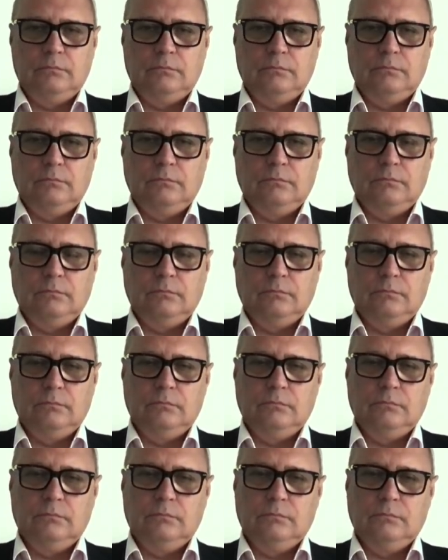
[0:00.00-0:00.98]

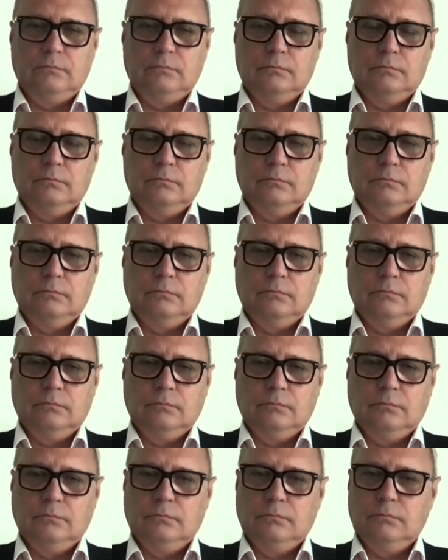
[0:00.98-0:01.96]

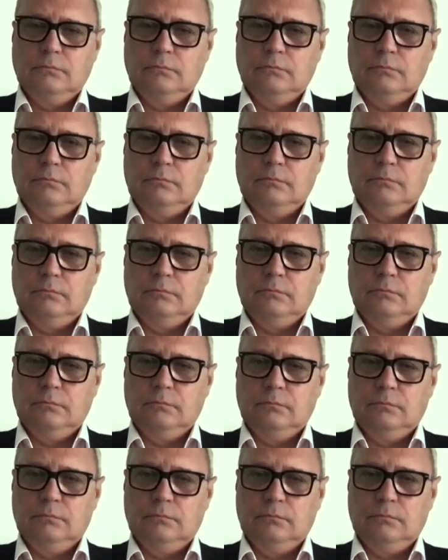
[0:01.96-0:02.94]

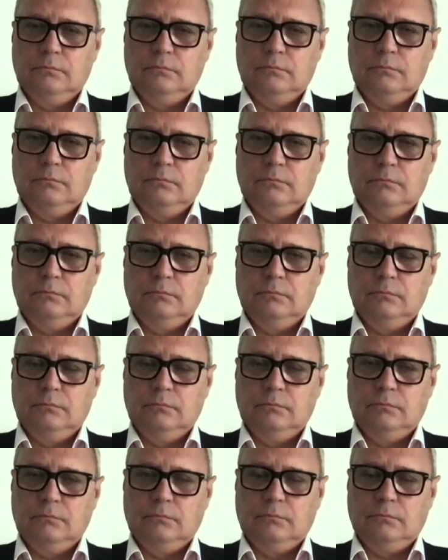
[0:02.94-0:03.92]

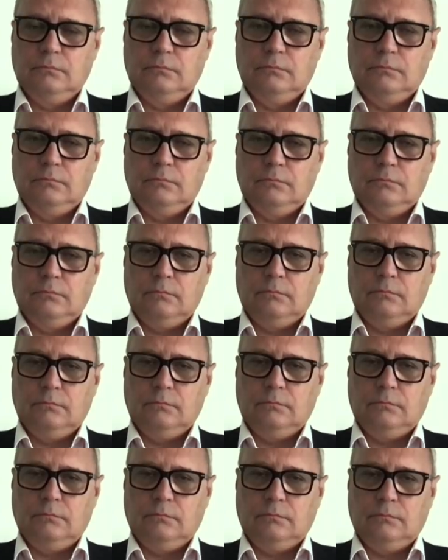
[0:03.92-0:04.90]

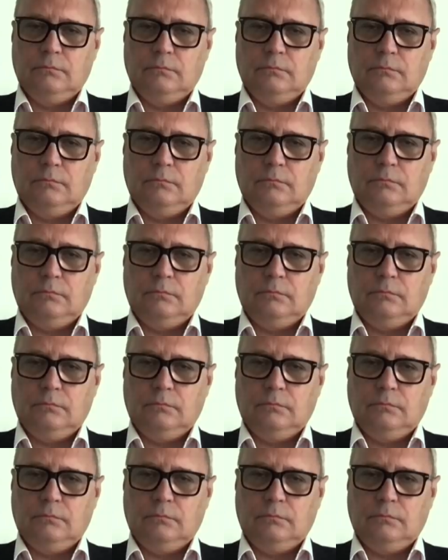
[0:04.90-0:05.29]
This person isn't speaking.